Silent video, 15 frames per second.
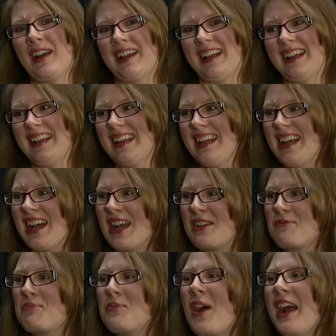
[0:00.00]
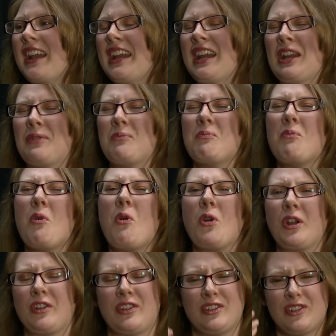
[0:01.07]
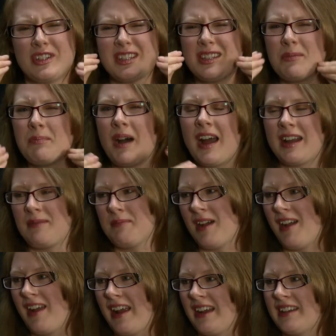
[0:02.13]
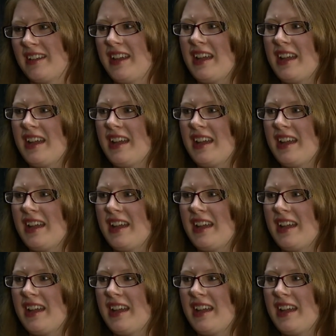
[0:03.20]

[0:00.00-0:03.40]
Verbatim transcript: it. I've brought in more than just the body mind.